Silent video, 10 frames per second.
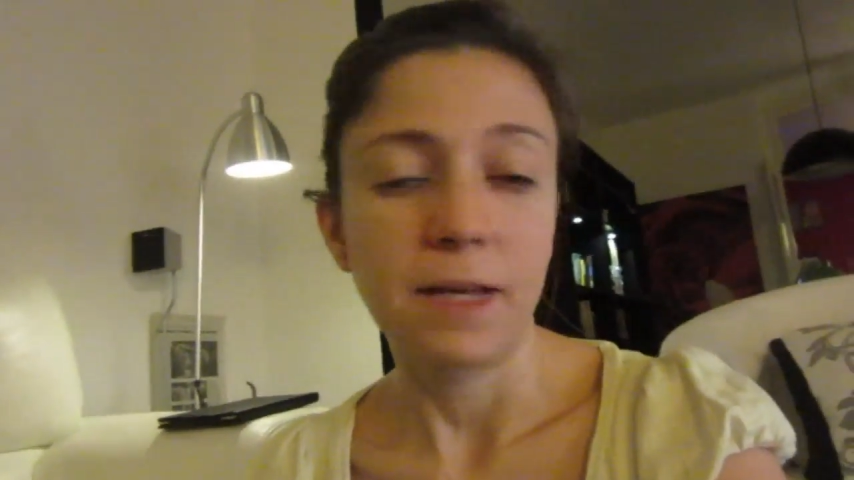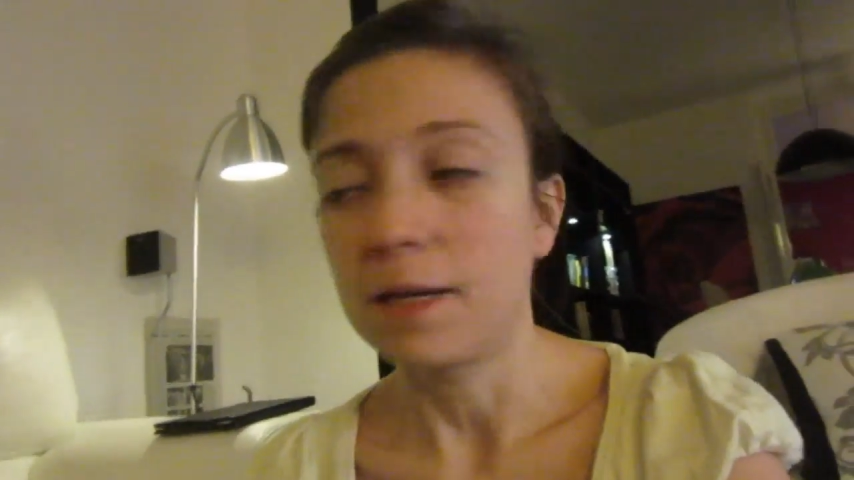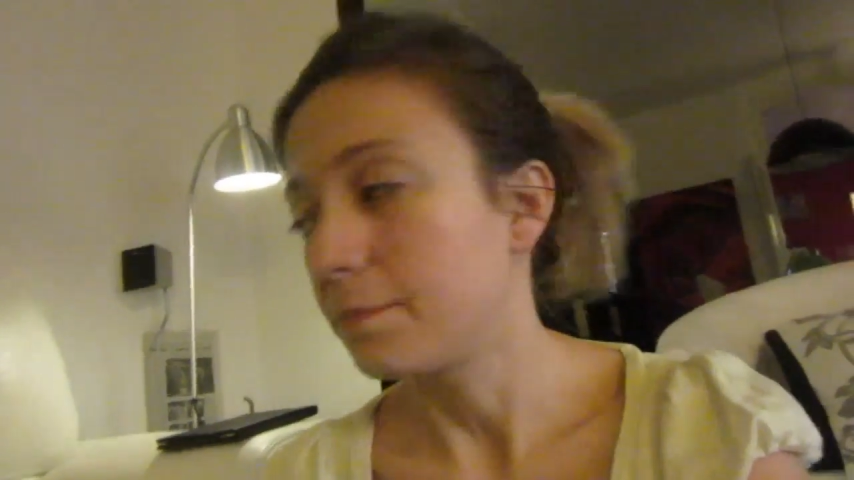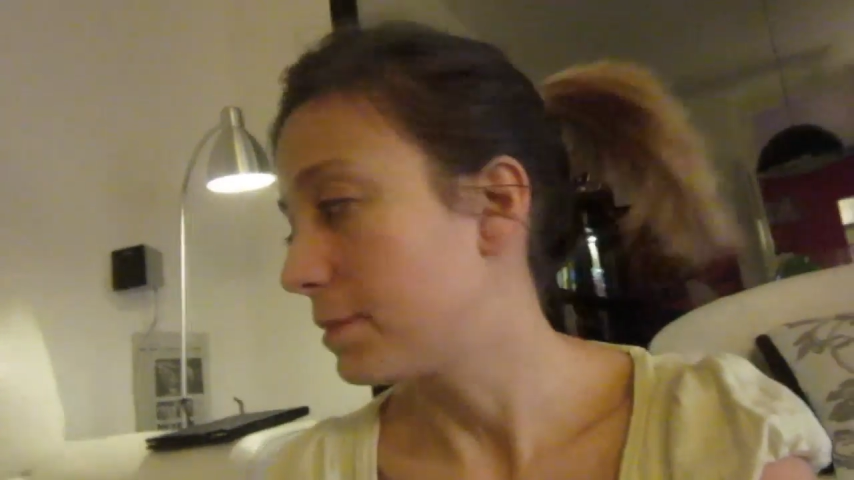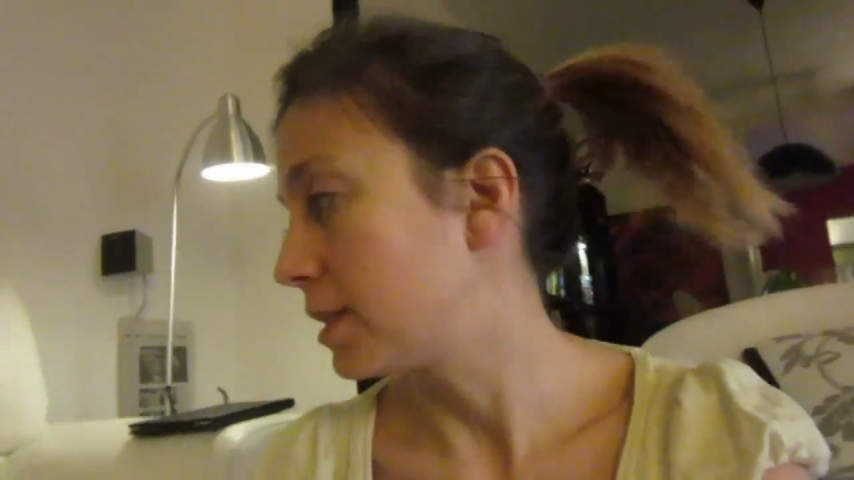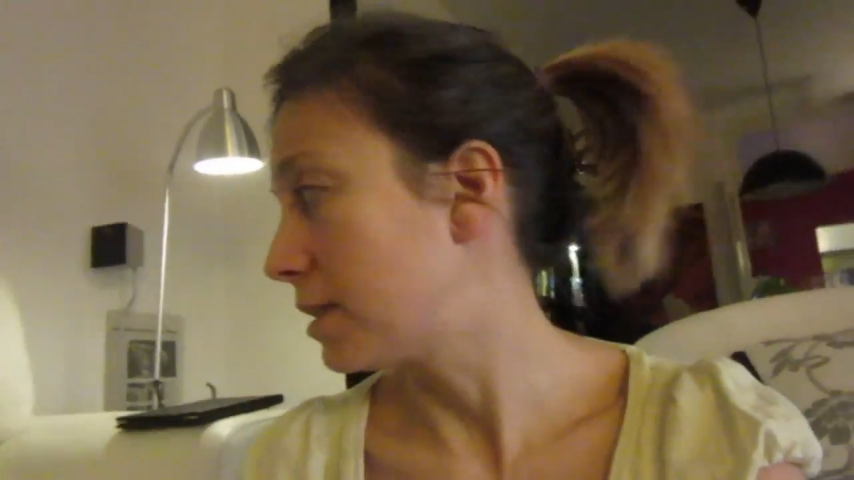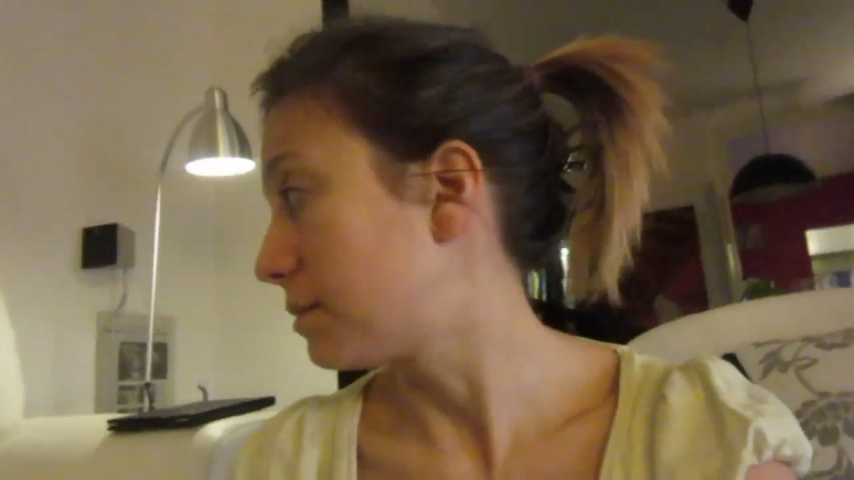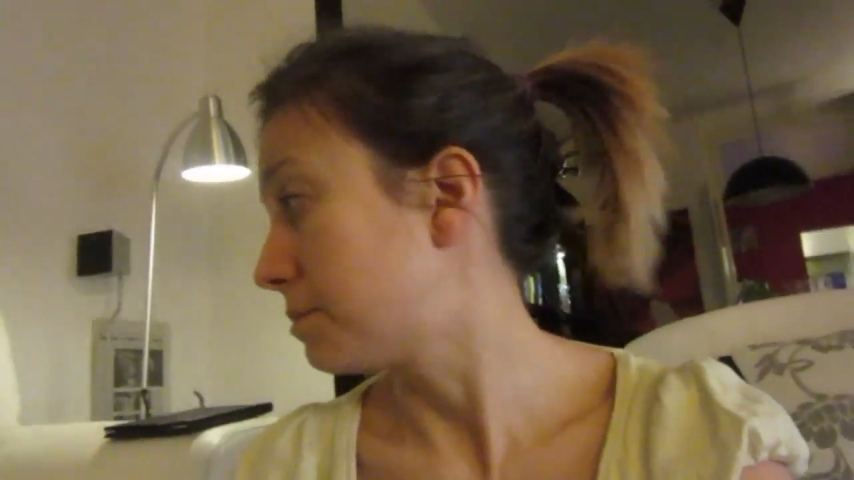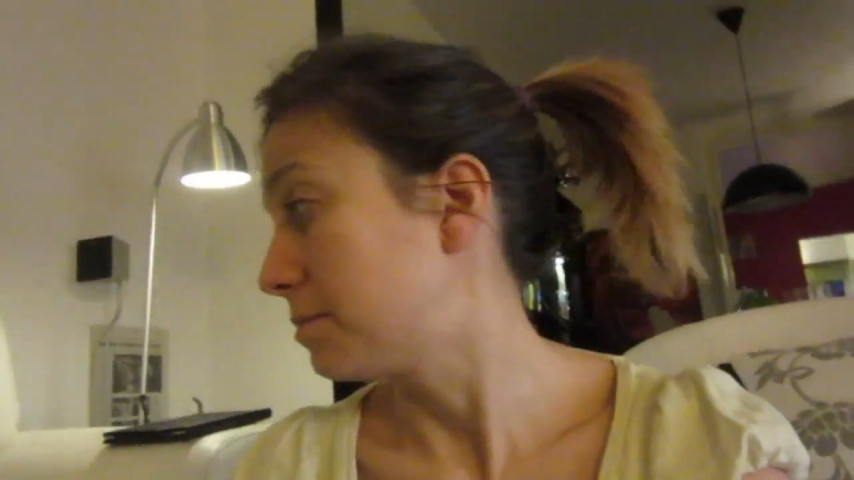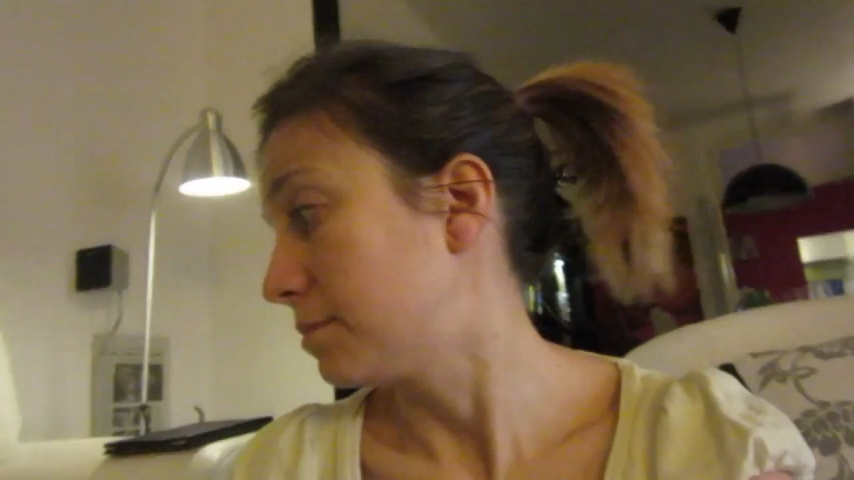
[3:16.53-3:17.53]
and
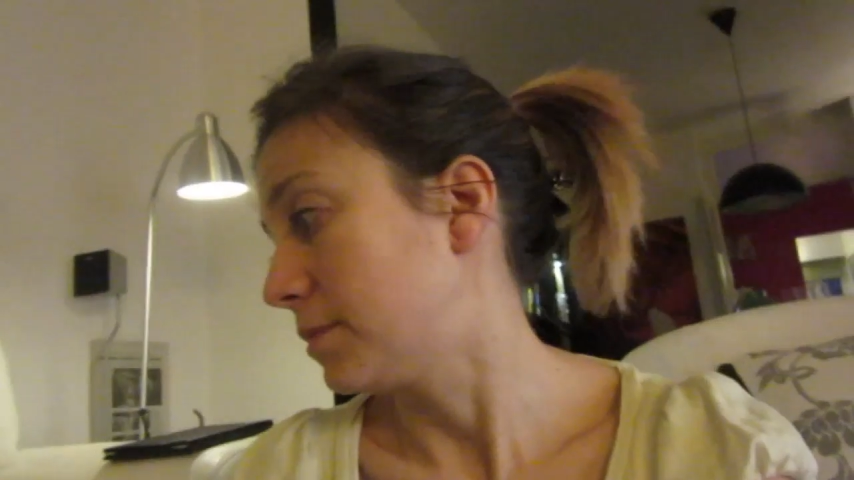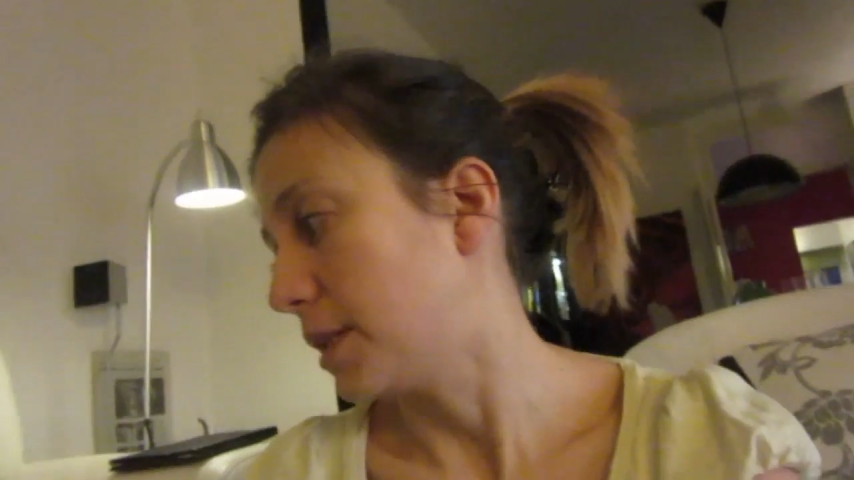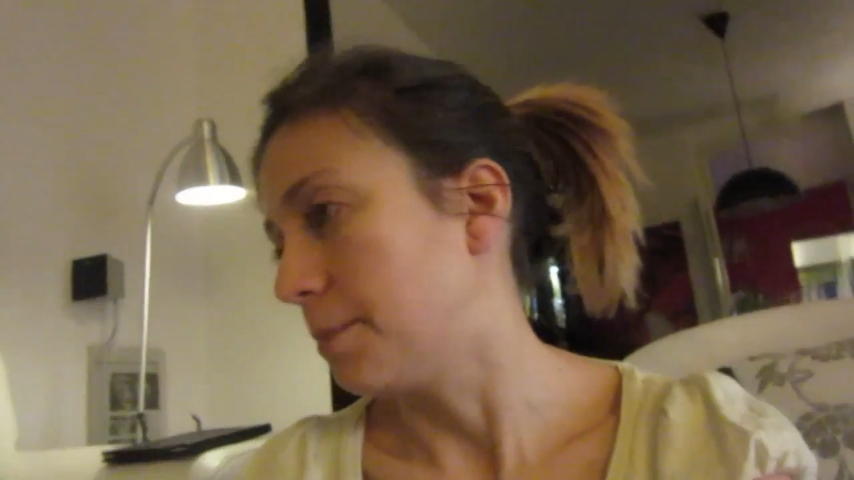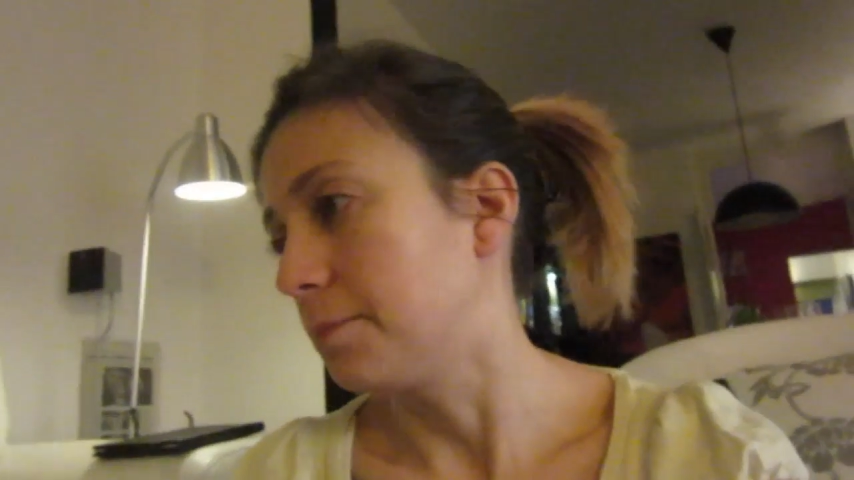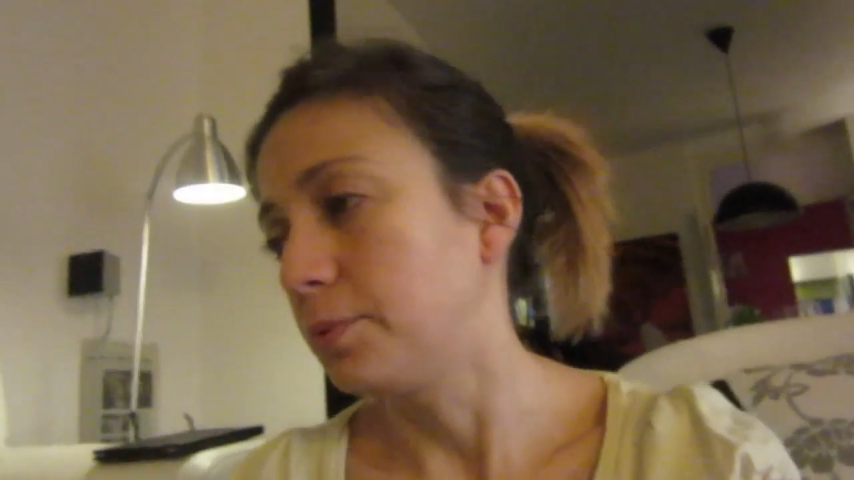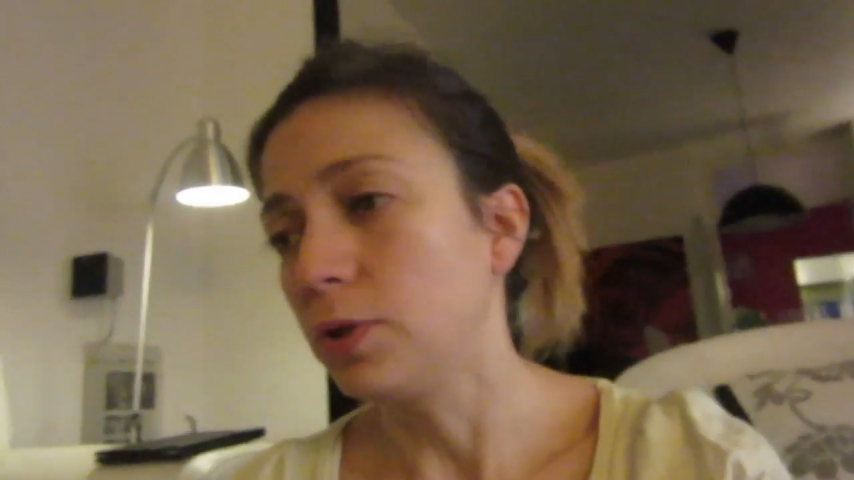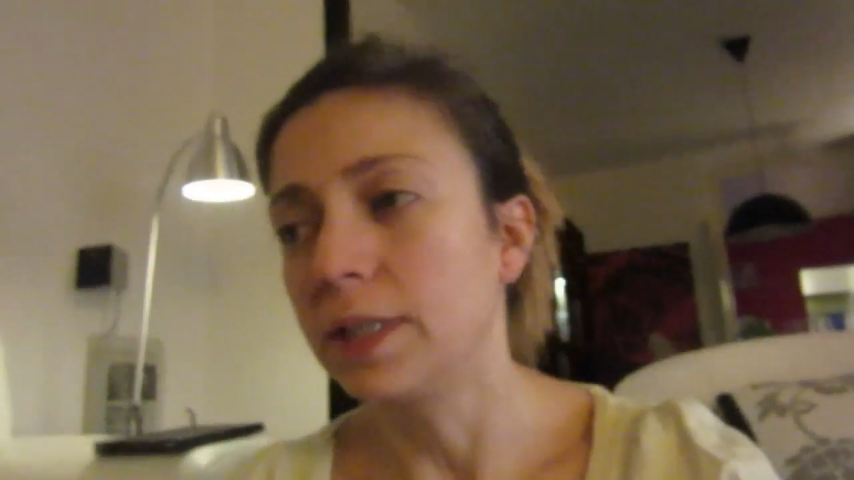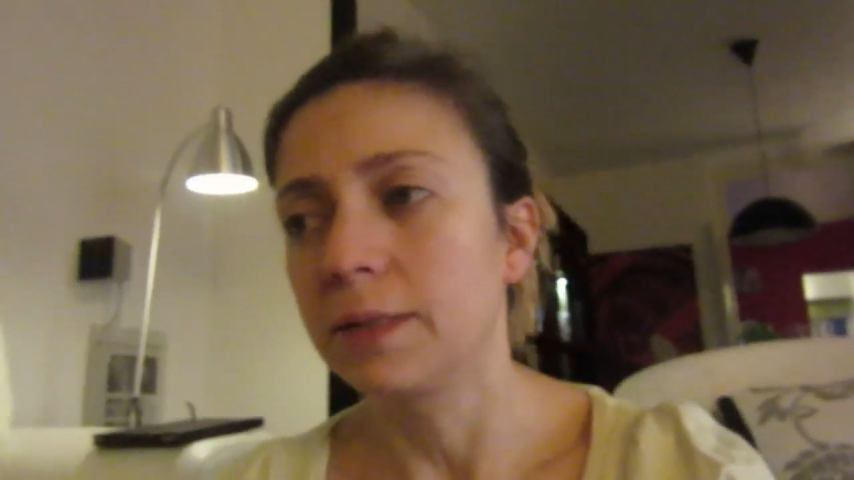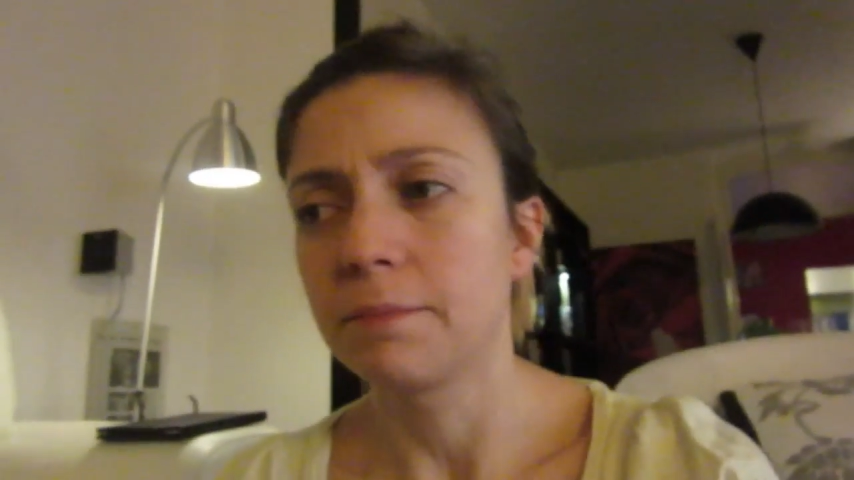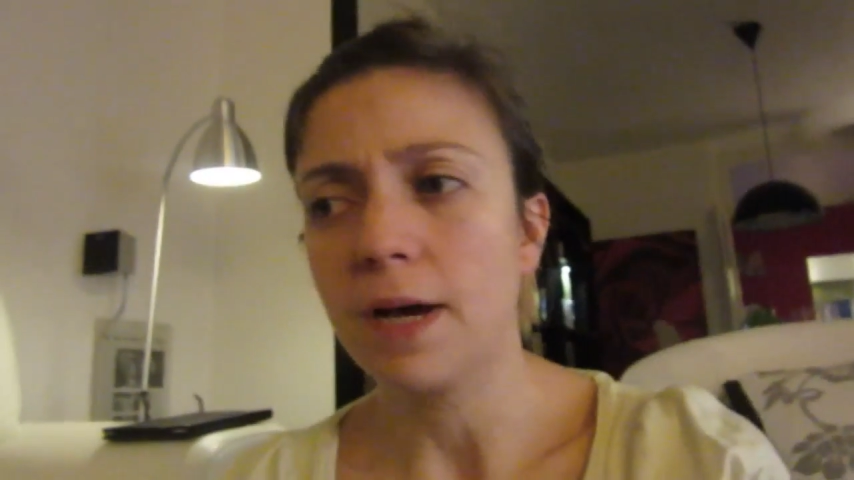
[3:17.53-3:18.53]
I'm
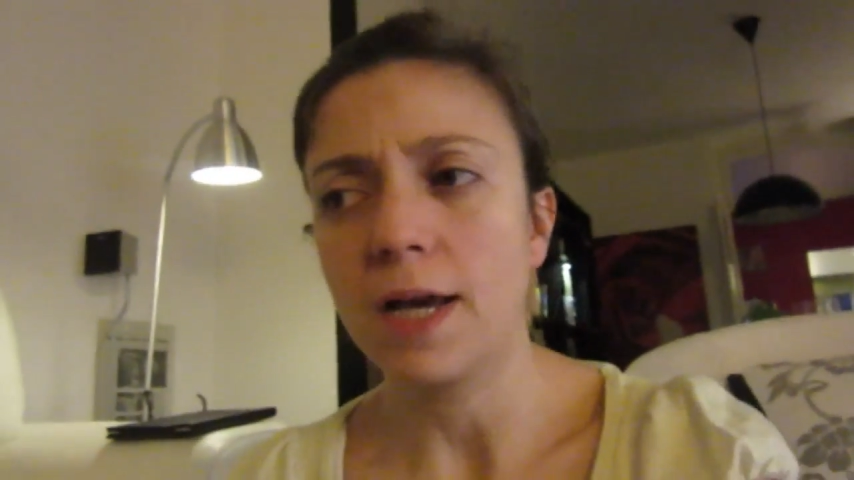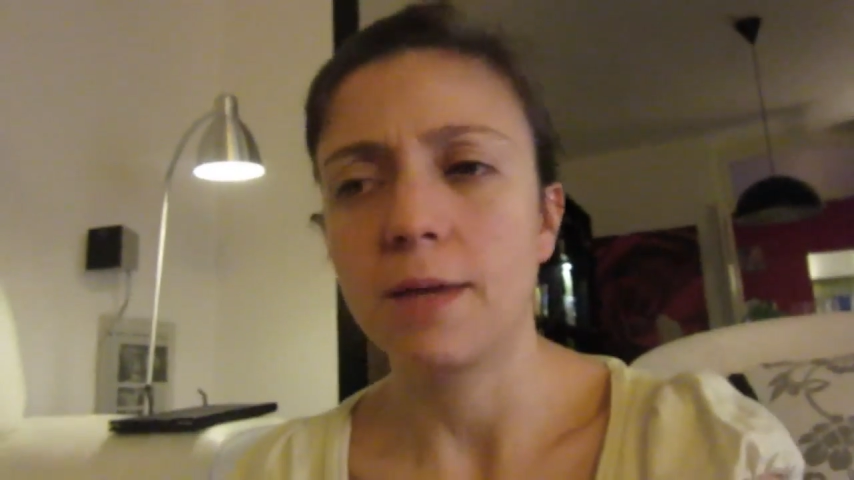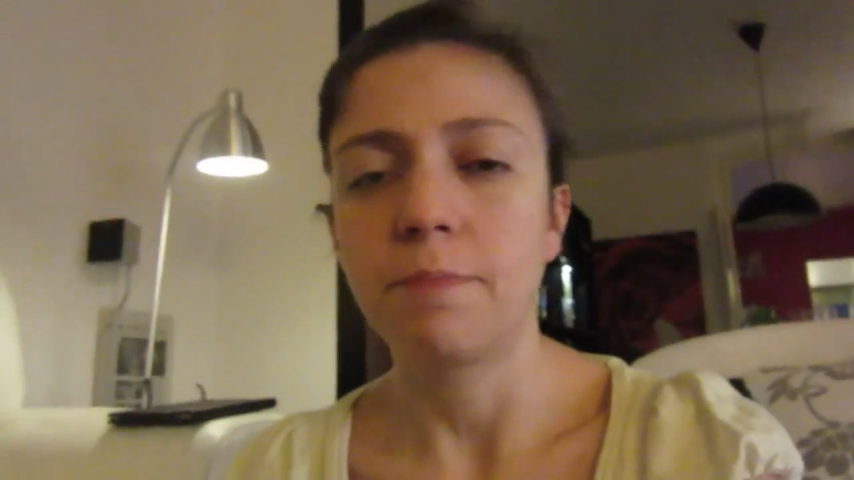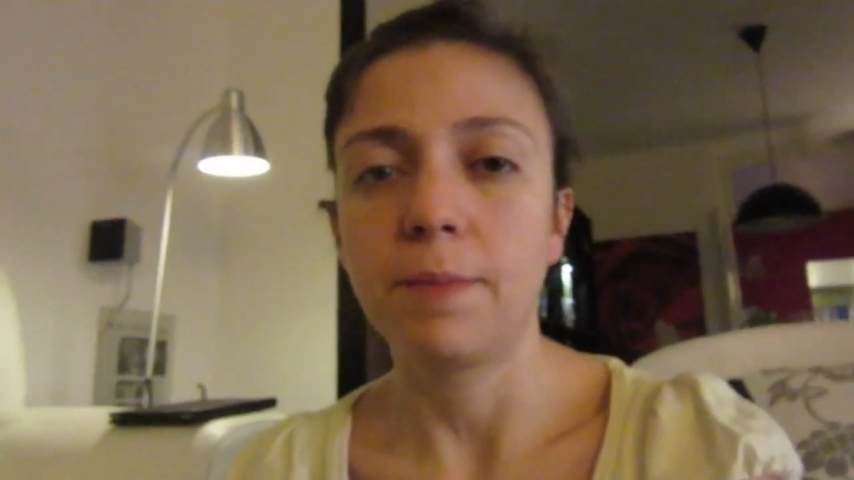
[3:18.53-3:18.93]
pulling my